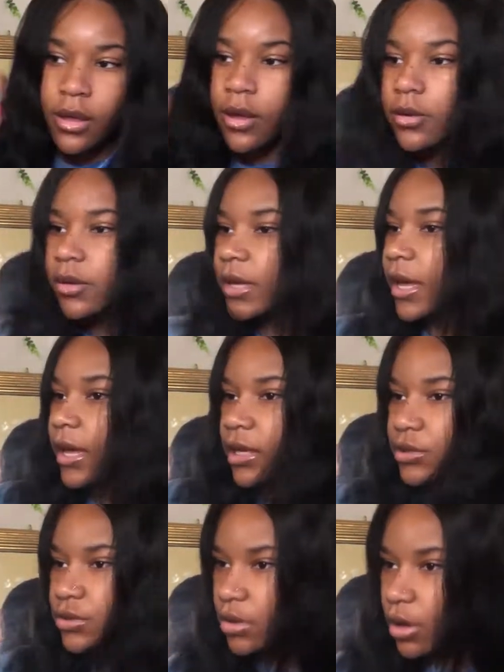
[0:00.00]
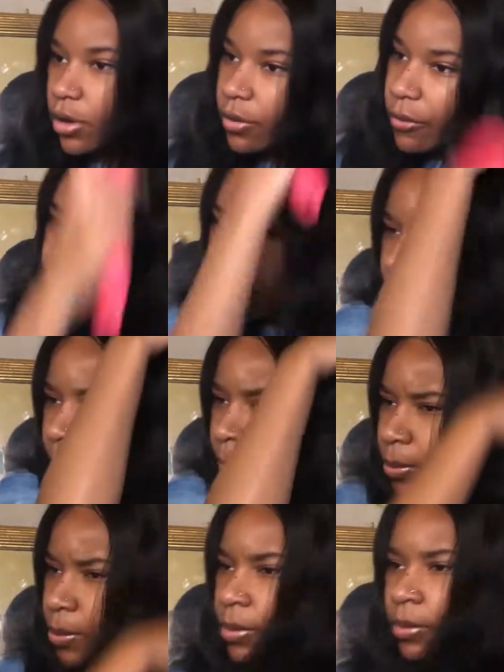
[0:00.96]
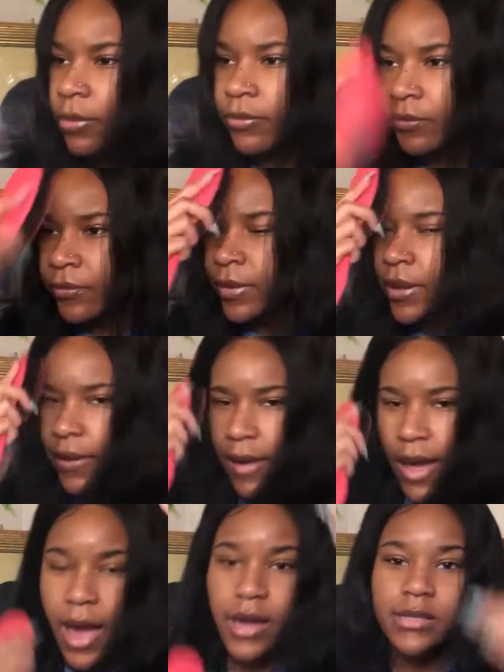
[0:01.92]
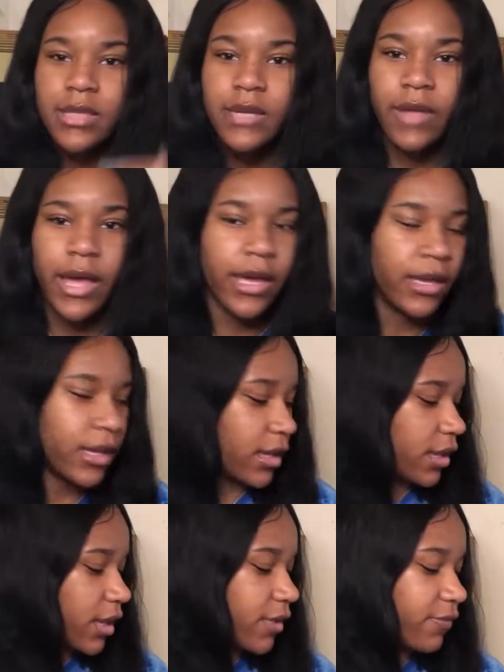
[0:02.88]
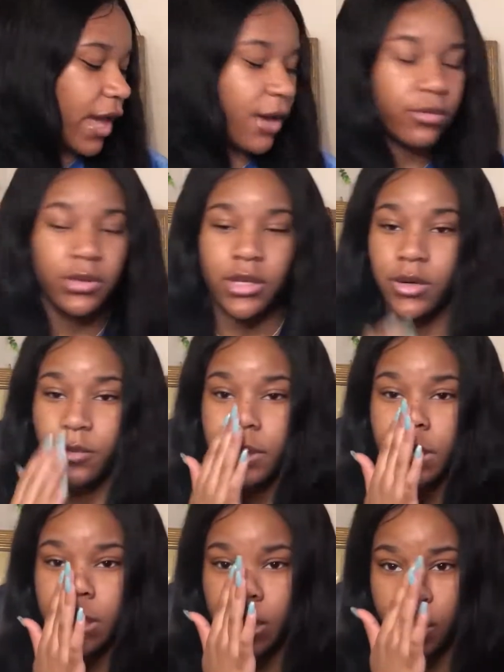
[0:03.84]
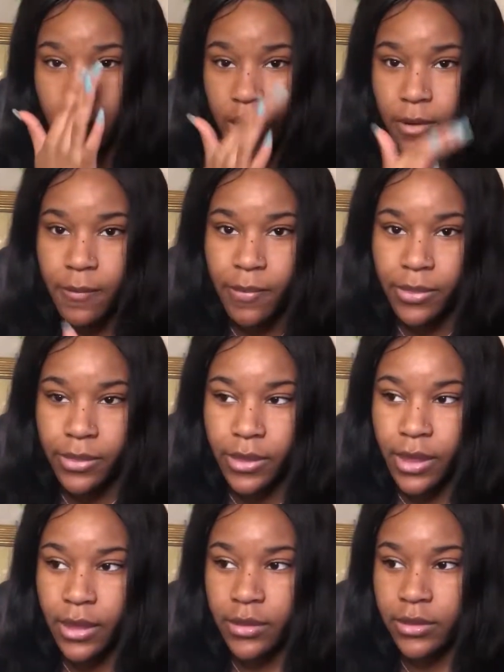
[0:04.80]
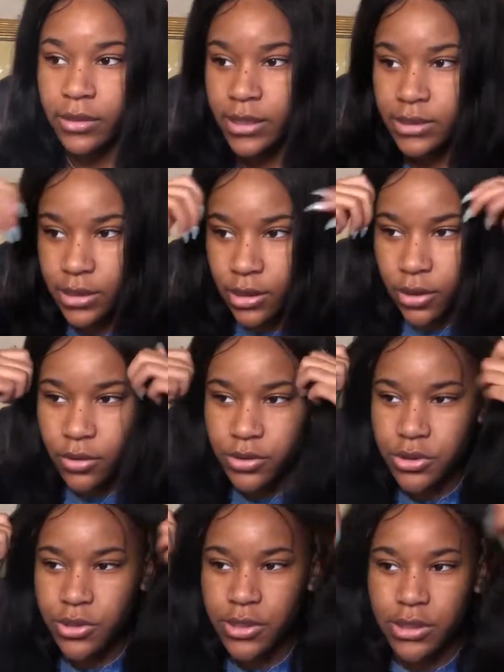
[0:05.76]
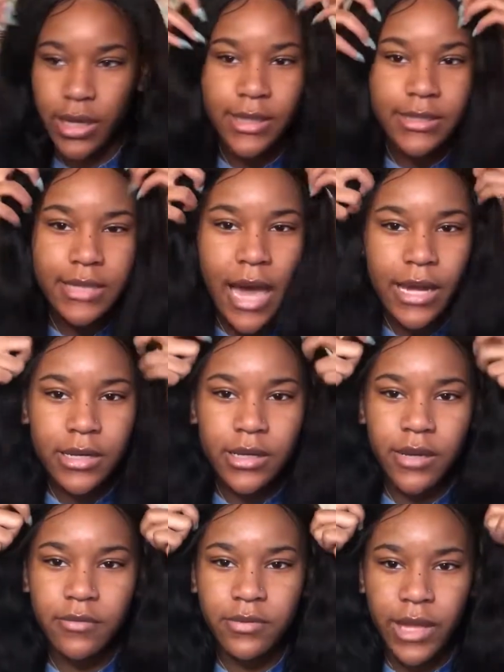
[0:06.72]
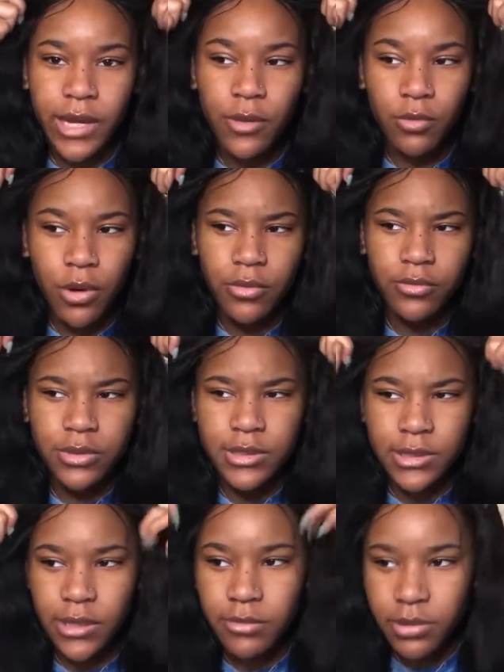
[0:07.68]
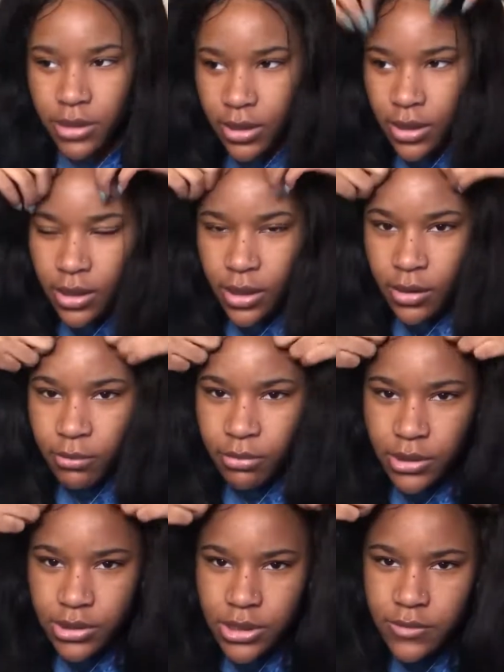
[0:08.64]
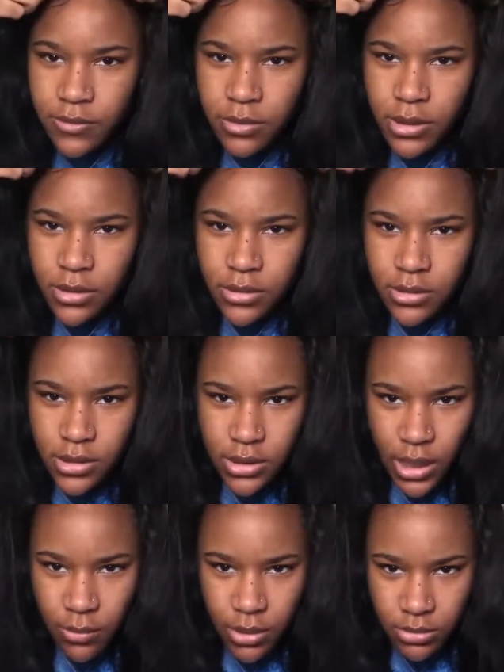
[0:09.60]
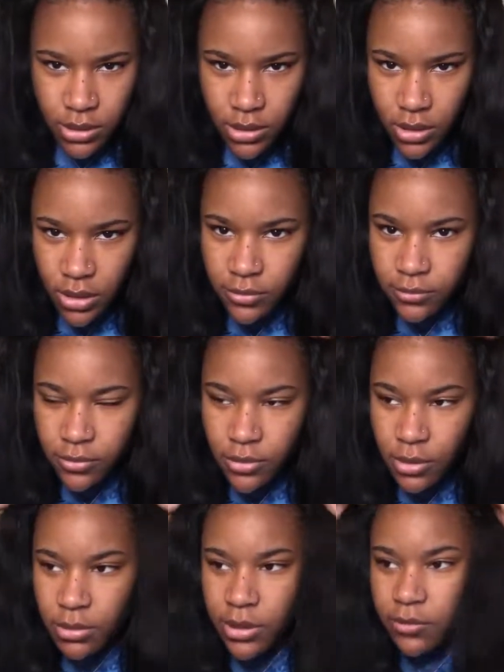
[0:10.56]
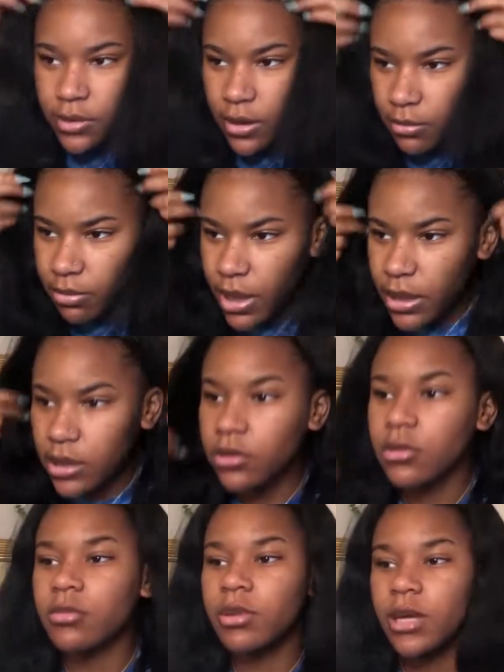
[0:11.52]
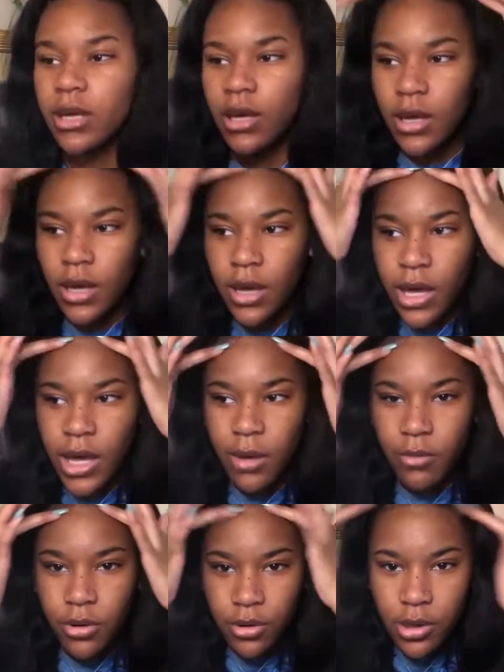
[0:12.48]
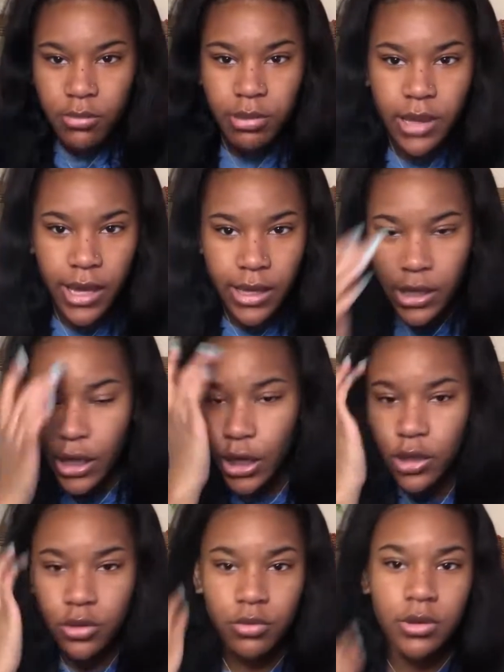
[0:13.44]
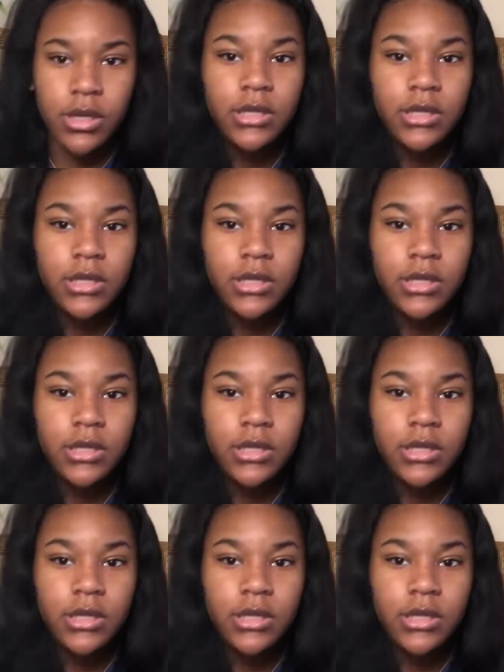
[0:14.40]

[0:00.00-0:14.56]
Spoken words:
Okay, so honestly, like if I didn't really care, this closure is like tight enough that it won't slip. But just for me, just because I want to be careful, I'm gonna lift that back a little bit, and we're gonna apply glue.